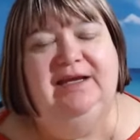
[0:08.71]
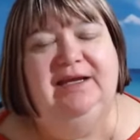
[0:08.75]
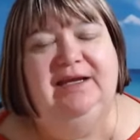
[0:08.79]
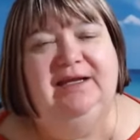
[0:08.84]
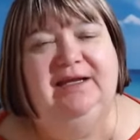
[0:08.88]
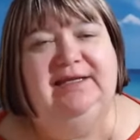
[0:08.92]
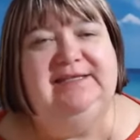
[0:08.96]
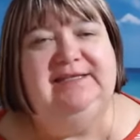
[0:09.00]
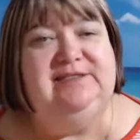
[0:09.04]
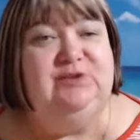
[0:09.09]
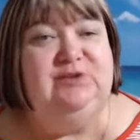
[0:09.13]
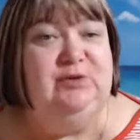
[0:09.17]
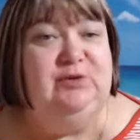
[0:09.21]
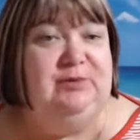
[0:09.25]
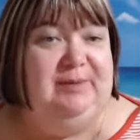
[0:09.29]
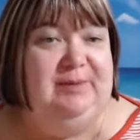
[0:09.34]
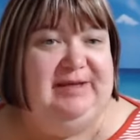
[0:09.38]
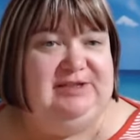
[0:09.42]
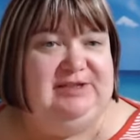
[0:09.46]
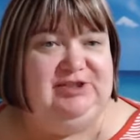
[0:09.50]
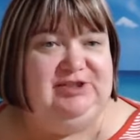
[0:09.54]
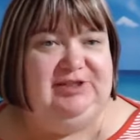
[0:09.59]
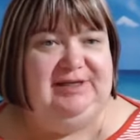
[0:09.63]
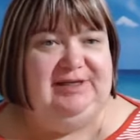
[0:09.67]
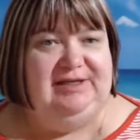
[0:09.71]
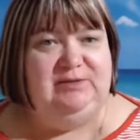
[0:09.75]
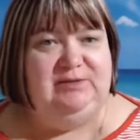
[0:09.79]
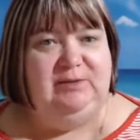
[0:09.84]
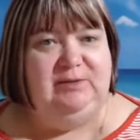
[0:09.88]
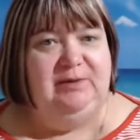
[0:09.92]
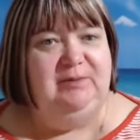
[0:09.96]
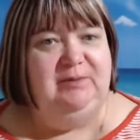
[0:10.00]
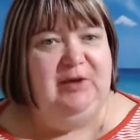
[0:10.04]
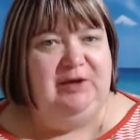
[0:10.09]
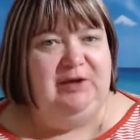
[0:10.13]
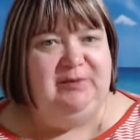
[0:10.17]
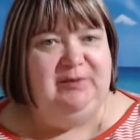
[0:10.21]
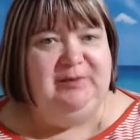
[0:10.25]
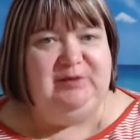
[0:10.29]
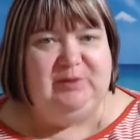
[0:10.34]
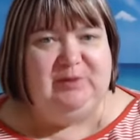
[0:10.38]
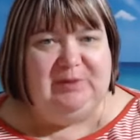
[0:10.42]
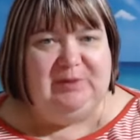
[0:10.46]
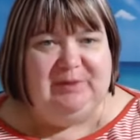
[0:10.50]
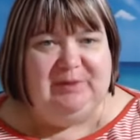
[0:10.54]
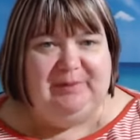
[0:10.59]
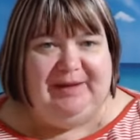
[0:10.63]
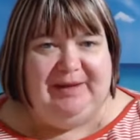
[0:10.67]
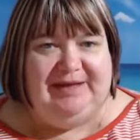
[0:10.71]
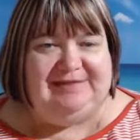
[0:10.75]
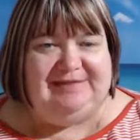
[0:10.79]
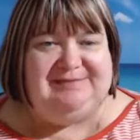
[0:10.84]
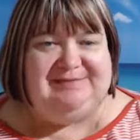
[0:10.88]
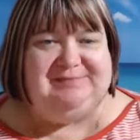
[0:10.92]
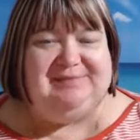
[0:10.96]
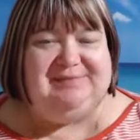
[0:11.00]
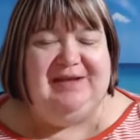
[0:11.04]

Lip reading: List automation is what I'm going to be talking about.